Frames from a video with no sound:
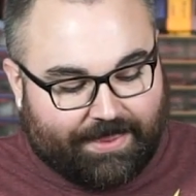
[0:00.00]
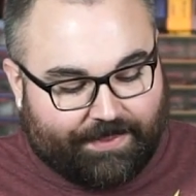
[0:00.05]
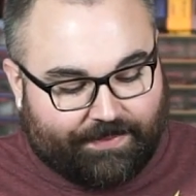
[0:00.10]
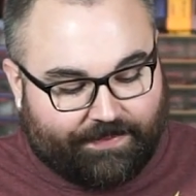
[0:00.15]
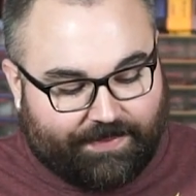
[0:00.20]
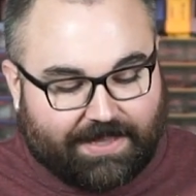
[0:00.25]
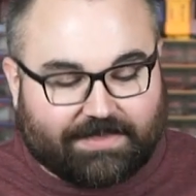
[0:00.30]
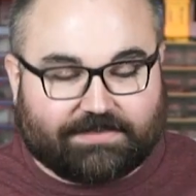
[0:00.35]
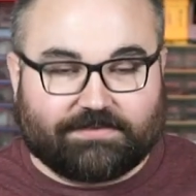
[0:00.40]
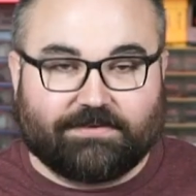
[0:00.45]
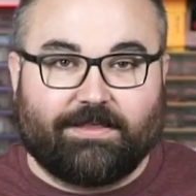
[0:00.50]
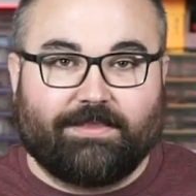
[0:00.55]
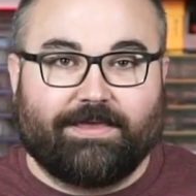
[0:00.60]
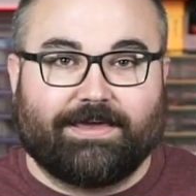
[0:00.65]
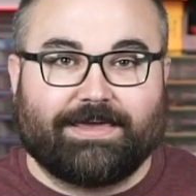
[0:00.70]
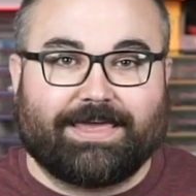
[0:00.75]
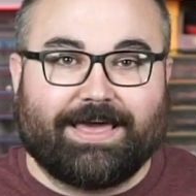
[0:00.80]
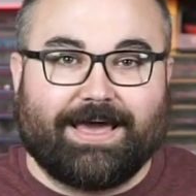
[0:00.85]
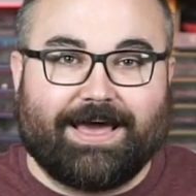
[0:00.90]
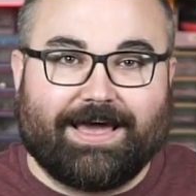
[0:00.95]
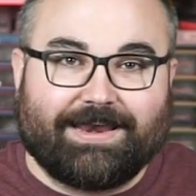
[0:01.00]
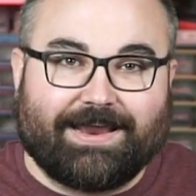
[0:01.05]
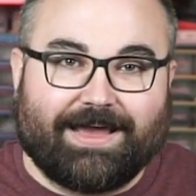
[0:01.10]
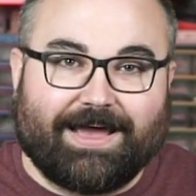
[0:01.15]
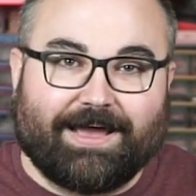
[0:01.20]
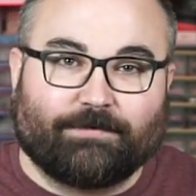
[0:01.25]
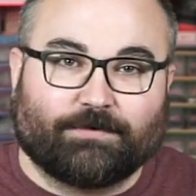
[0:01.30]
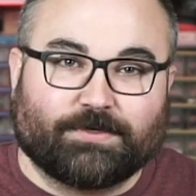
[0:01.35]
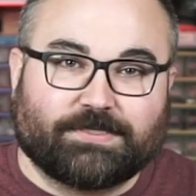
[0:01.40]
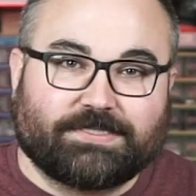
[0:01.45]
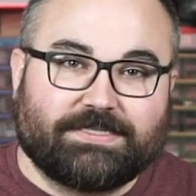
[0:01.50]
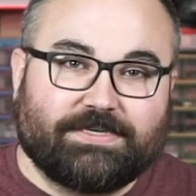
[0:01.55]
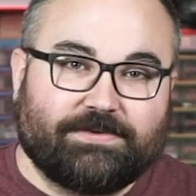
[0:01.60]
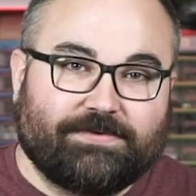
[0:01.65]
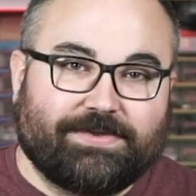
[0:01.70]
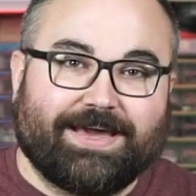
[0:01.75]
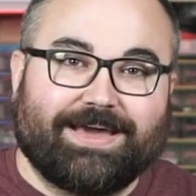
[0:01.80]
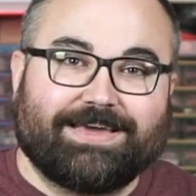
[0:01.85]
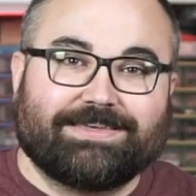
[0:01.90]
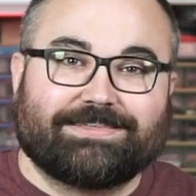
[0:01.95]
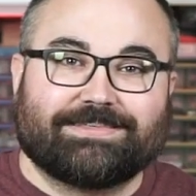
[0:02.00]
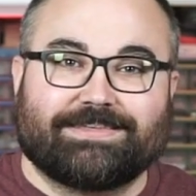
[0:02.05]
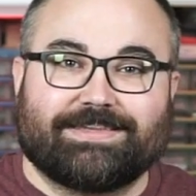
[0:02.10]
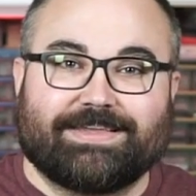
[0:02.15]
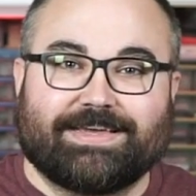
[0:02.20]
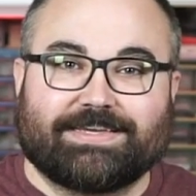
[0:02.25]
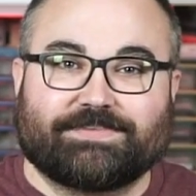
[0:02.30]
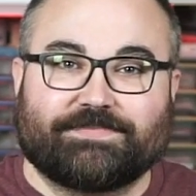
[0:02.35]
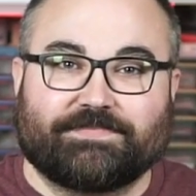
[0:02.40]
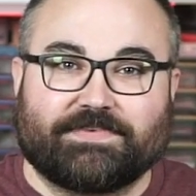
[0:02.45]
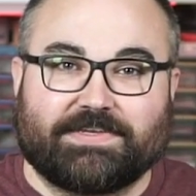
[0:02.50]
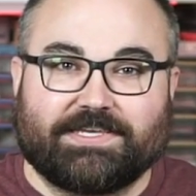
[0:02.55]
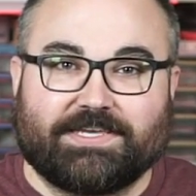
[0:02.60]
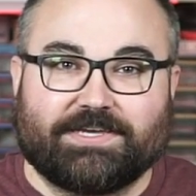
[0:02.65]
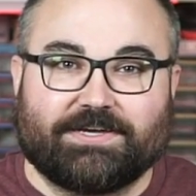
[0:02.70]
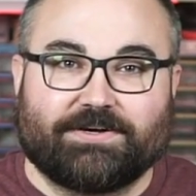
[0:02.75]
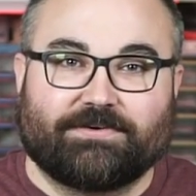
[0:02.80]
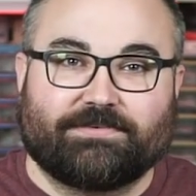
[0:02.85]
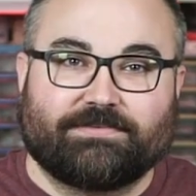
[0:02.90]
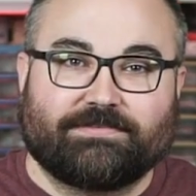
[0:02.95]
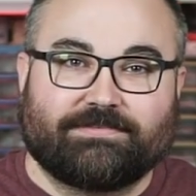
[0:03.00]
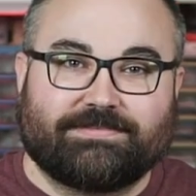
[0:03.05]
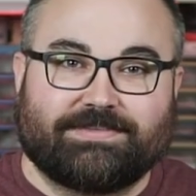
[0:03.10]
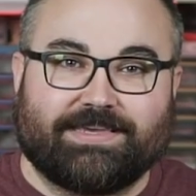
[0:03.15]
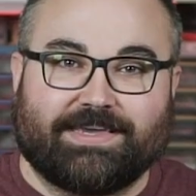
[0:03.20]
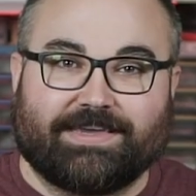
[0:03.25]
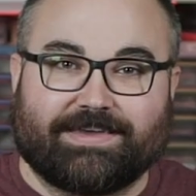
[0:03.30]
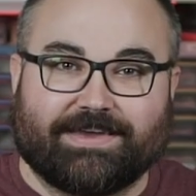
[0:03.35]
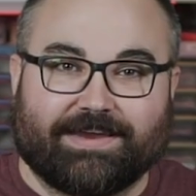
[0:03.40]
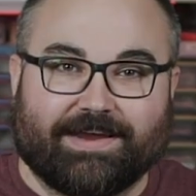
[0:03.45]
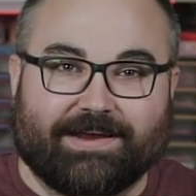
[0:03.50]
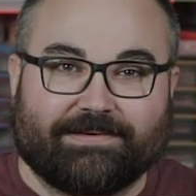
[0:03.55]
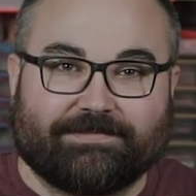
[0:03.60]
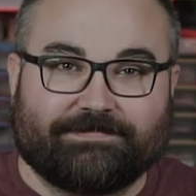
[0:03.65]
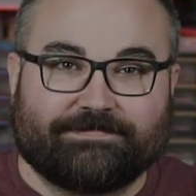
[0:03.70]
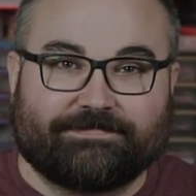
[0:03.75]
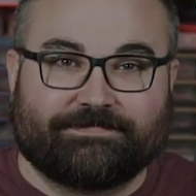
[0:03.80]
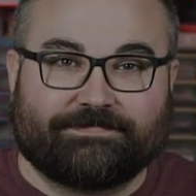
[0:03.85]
That's all I got. I will see you guys in the next video. Take care.